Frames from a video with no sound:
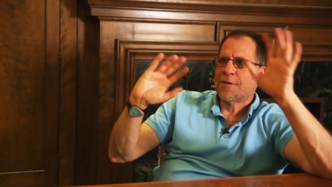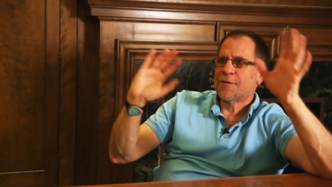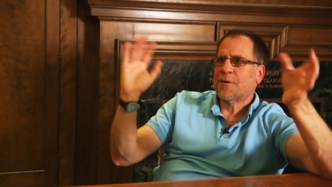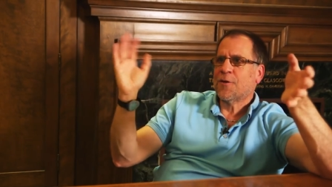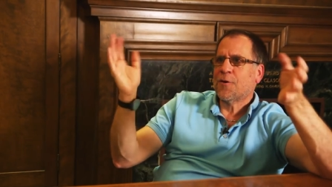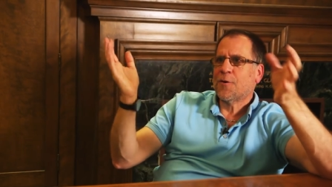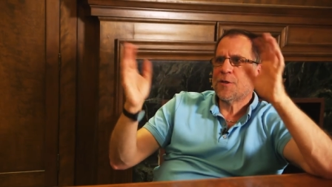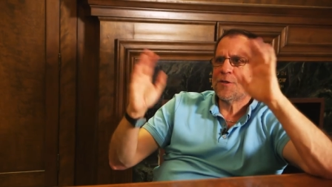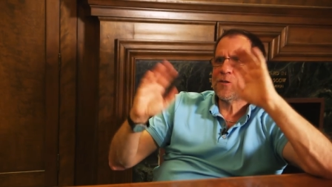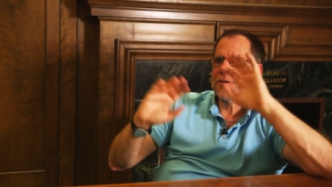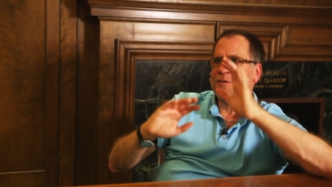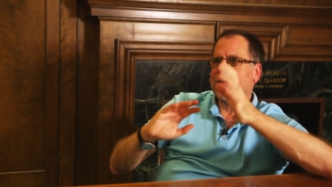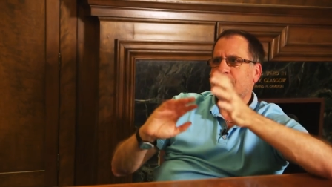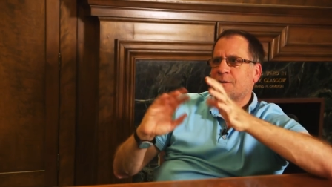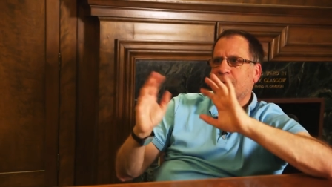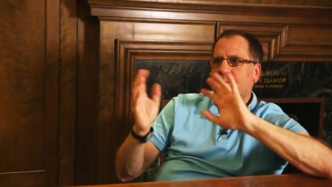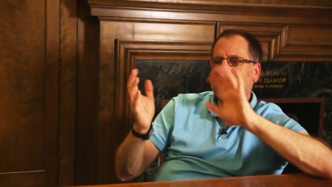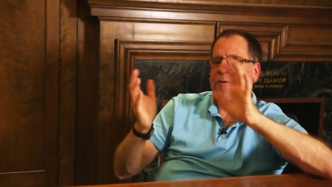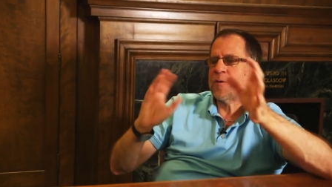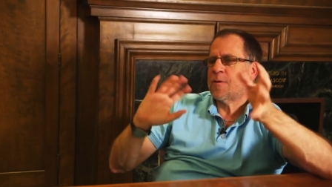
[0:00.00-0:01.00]
you know, he's,
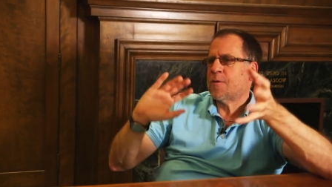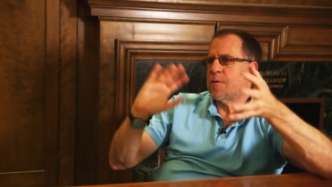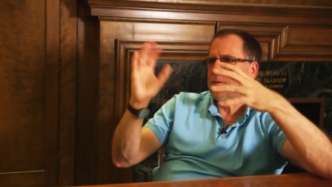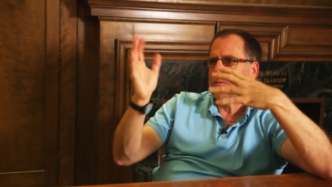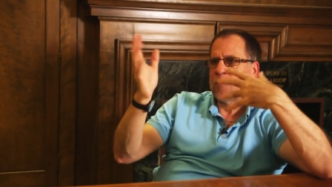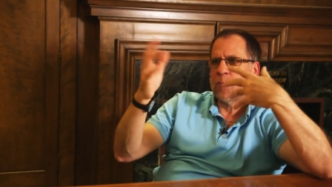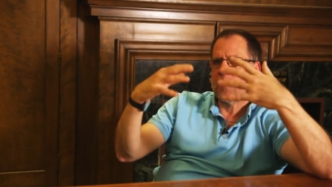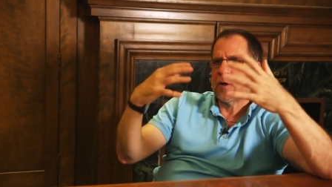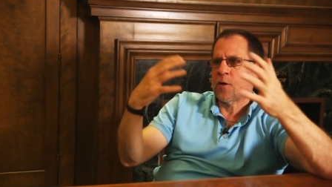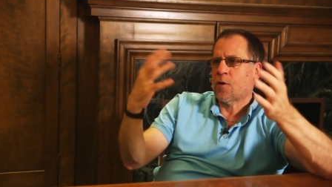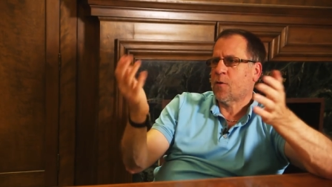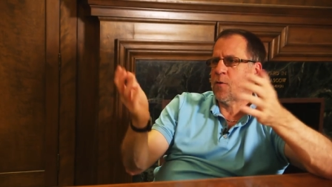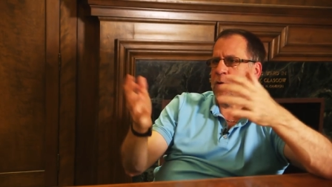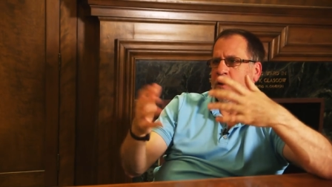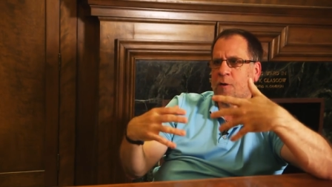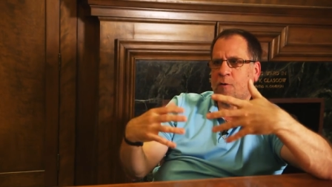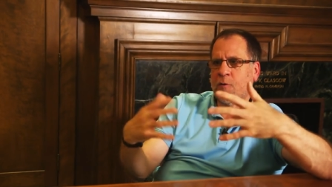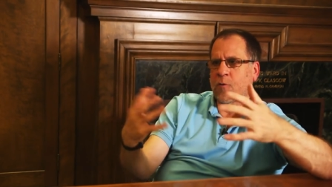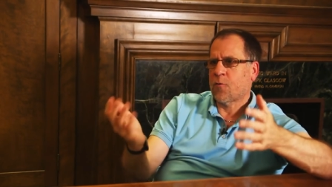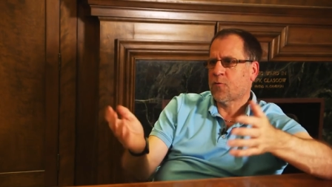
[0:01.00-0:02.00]
and, and we all,
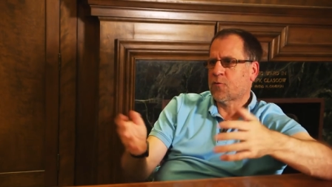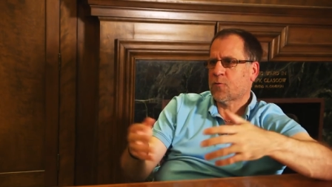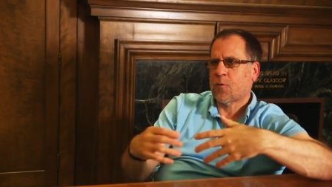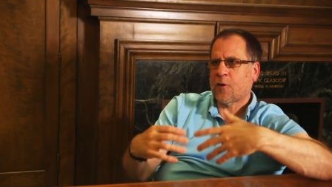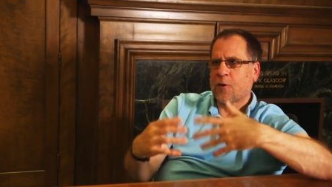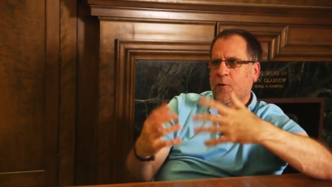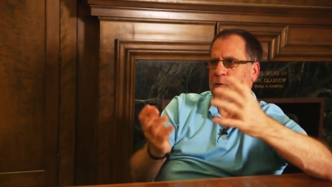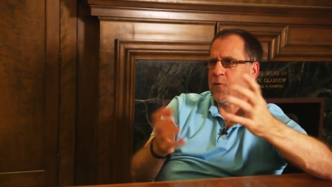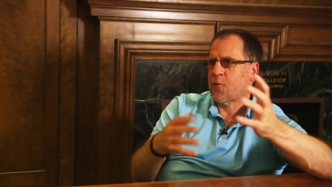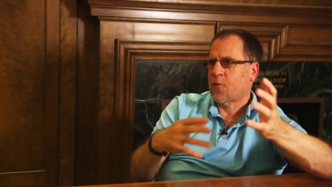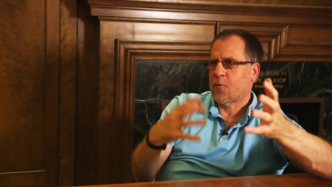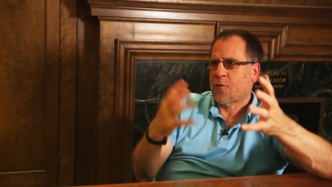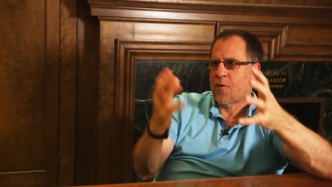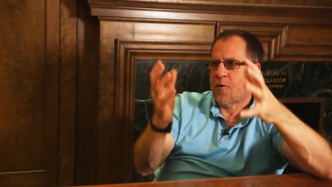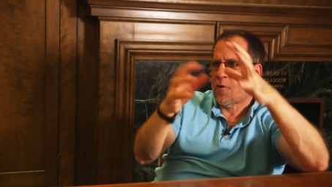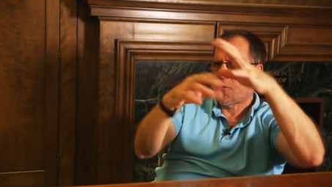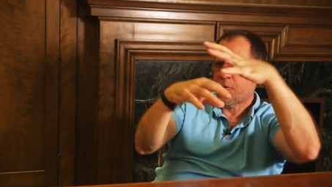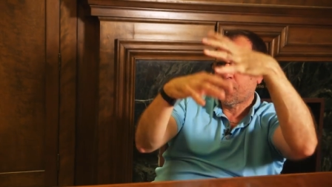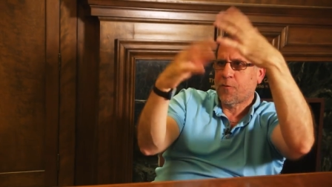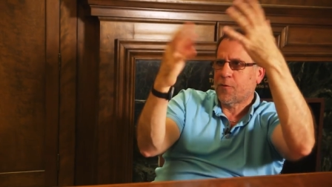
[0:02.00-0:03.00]
it goes all,
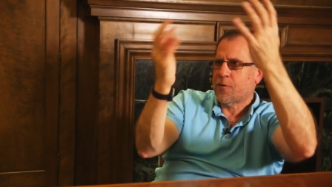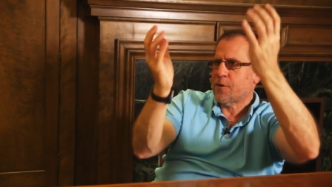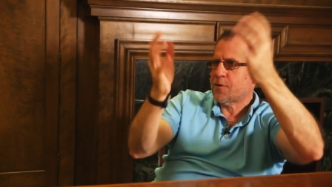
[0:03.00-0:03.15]
all through